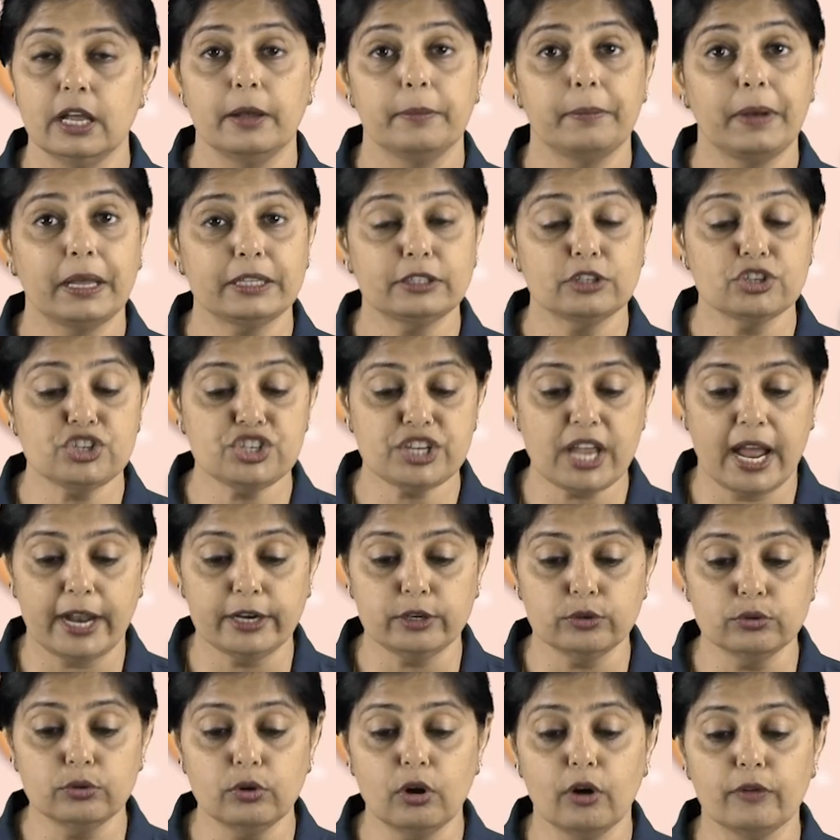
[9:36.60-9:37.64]
by the
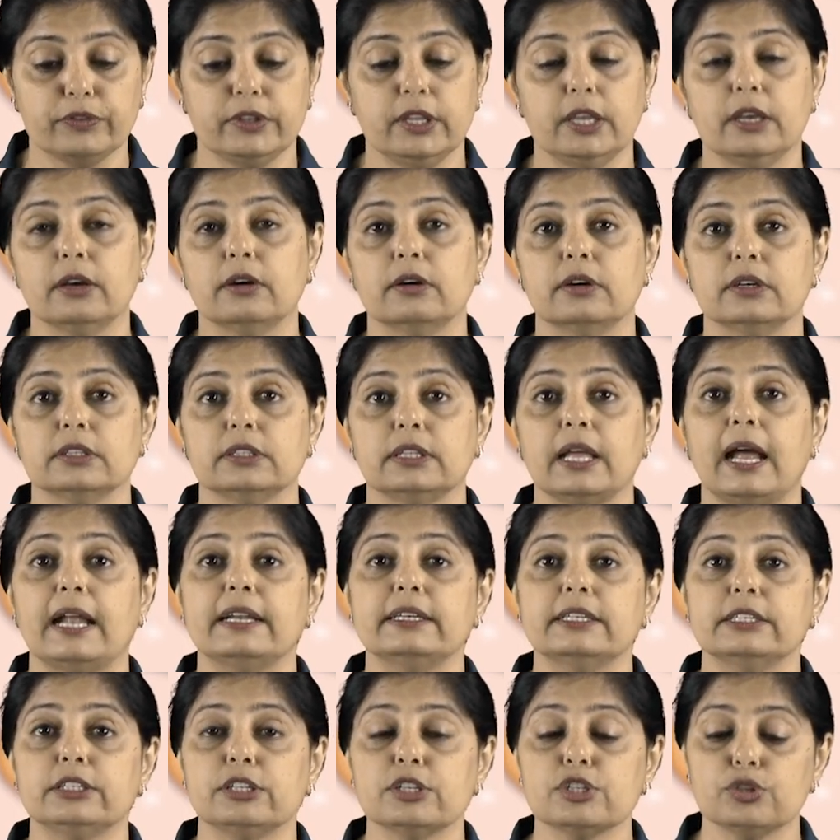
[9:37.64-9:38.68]
shadow of the earth, and
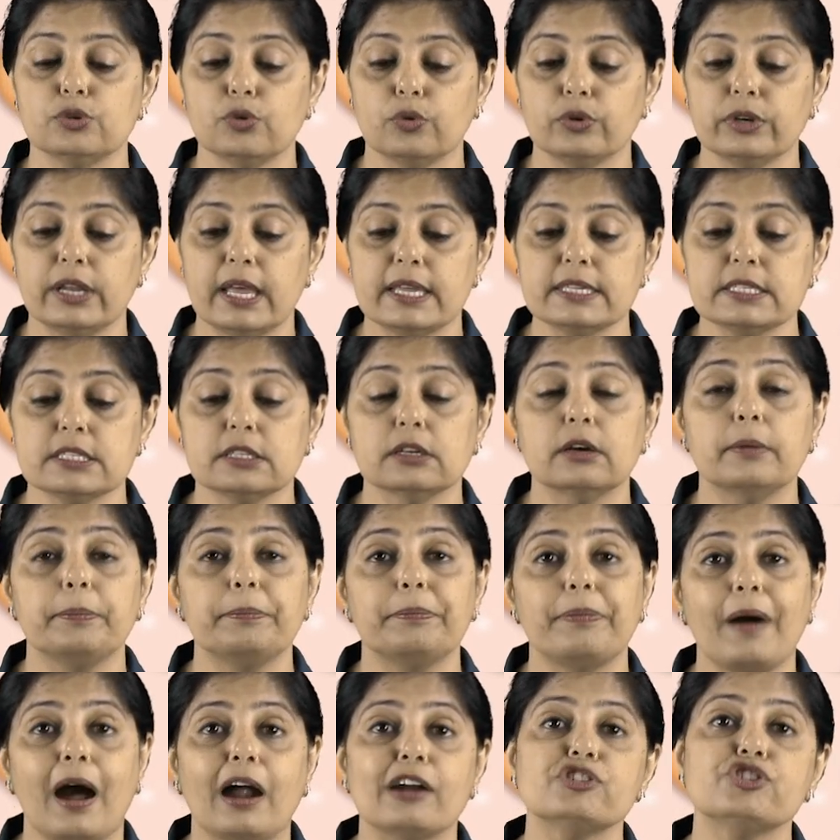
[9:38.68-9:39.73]
it is known as the
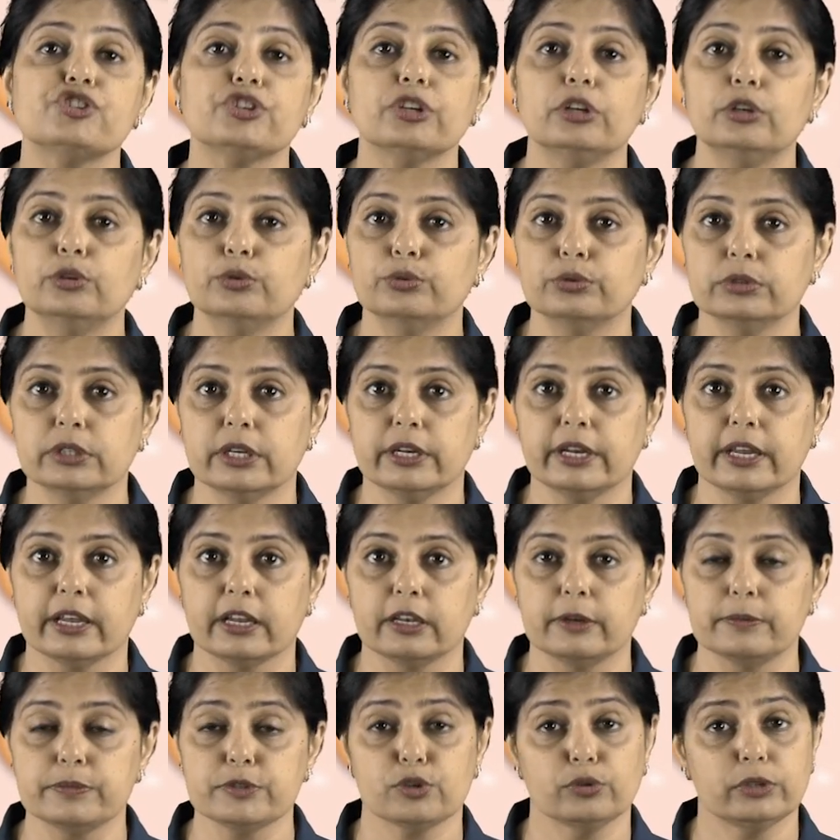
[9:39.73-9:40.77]
partial lunar
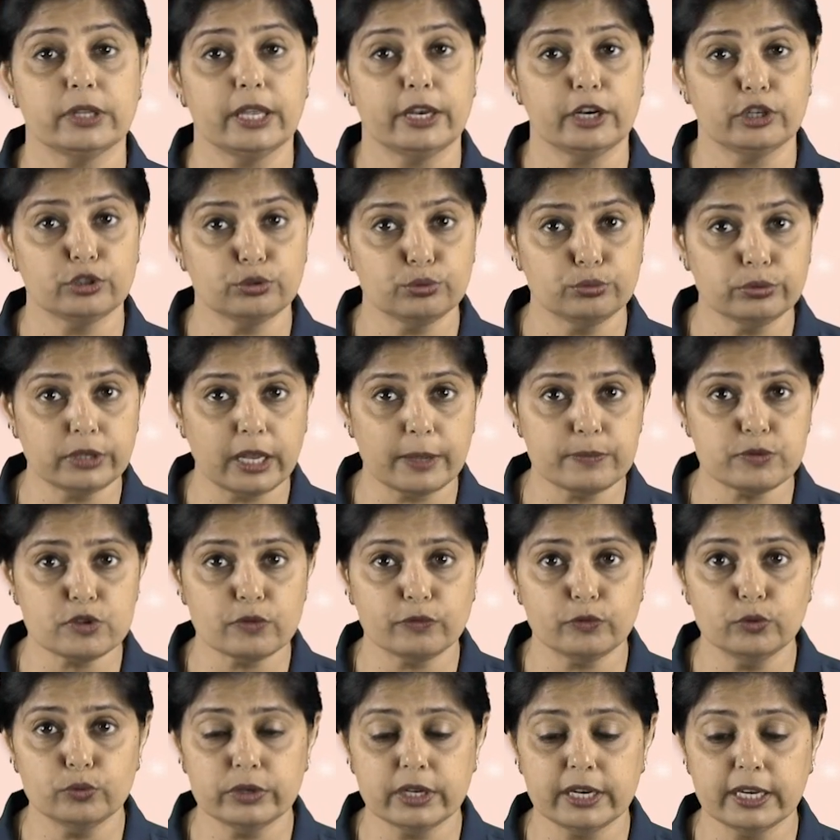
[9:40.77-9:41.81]
eclipse. So, there are two types
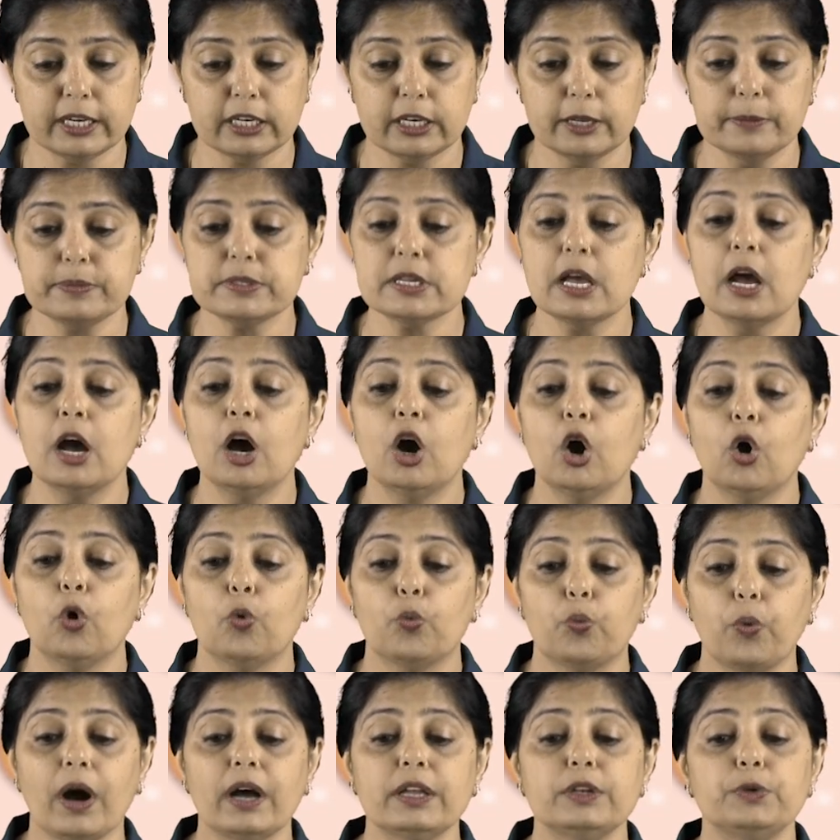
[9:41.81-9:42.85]
of lunar eclipse,
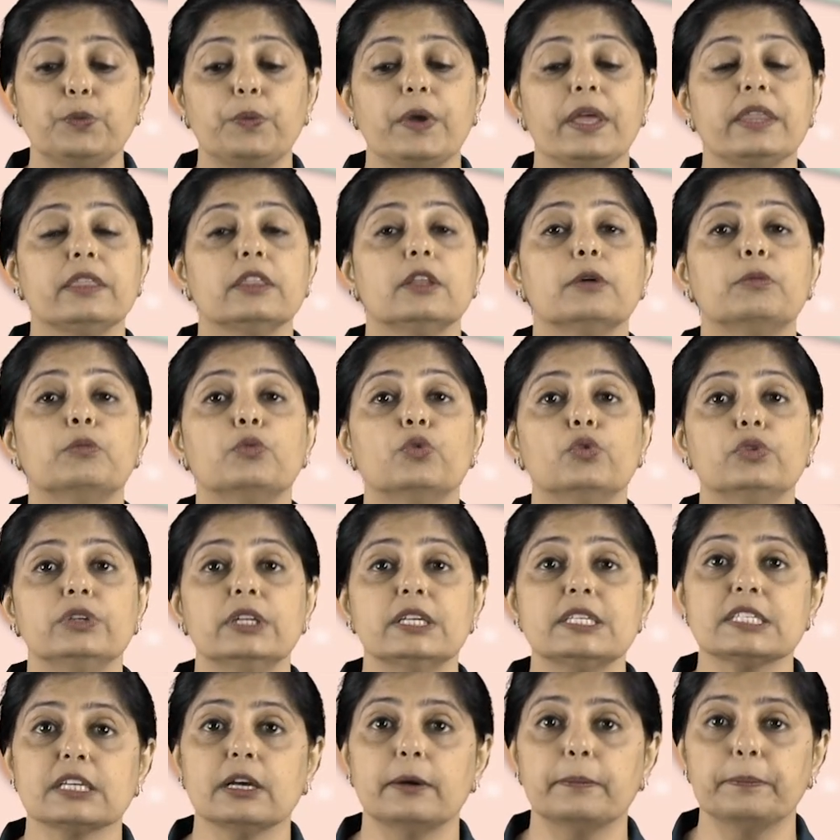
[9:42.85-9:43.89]
one when the moon
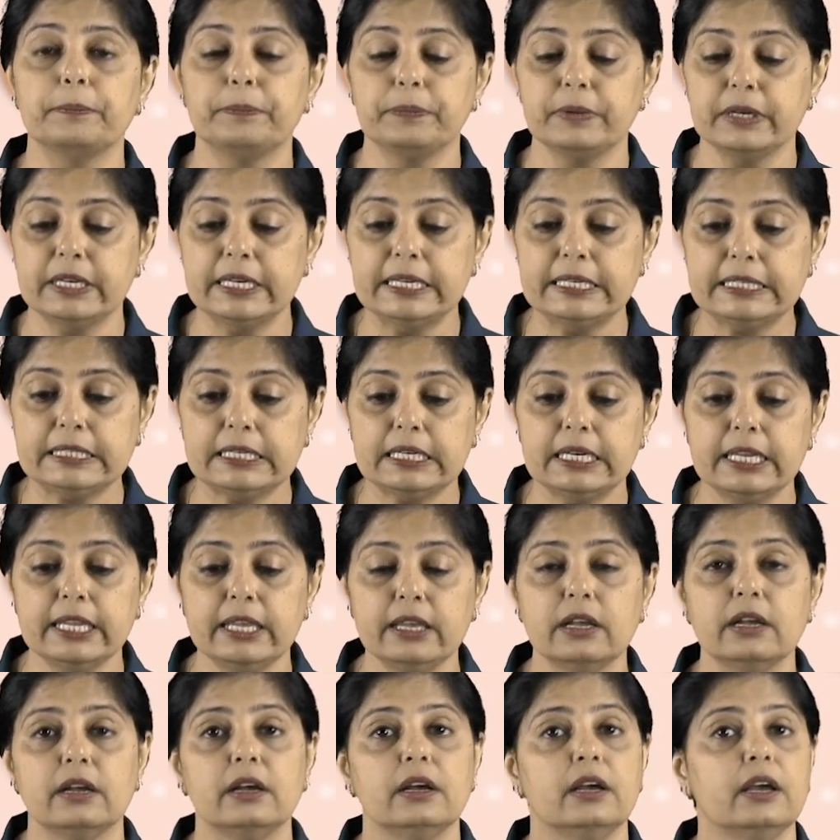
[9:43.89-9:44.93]
is
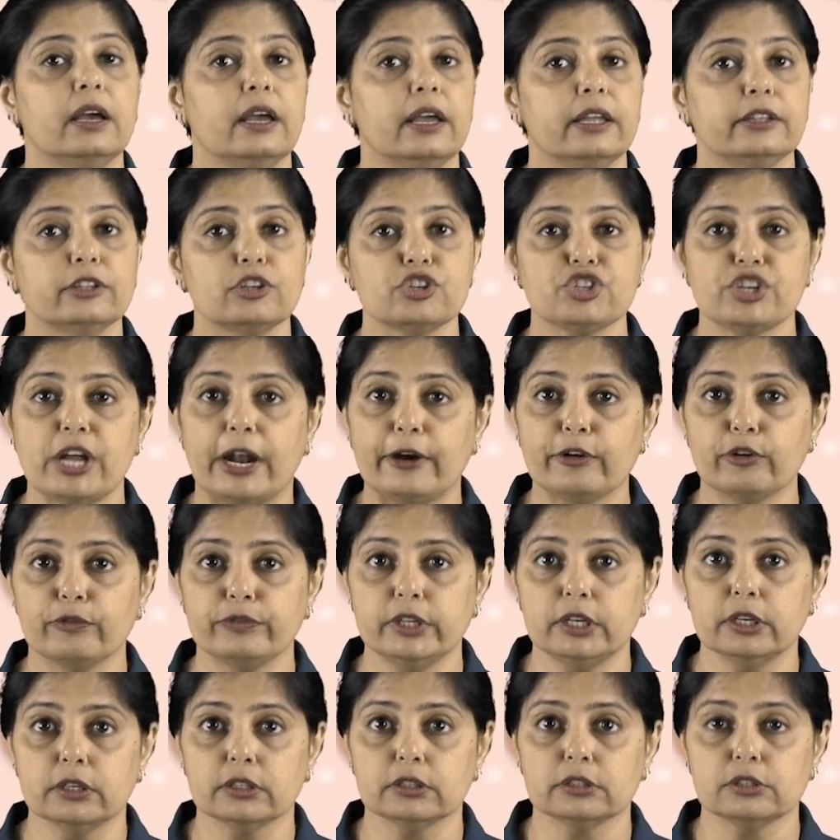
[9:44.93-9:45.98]
completely in the shadow of
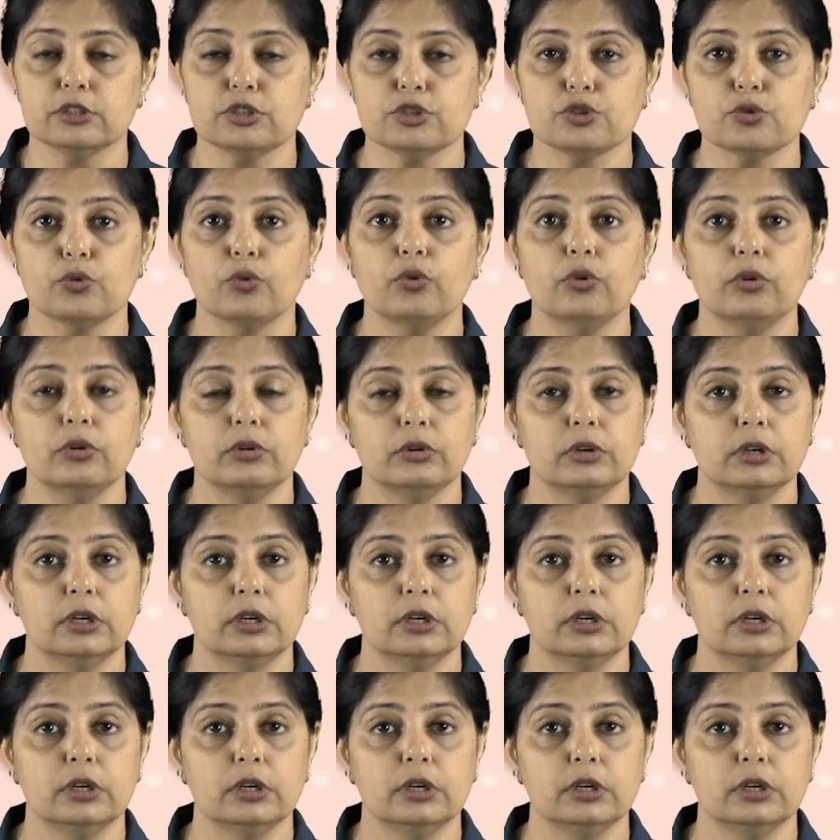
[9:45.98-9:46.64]
the earth. So,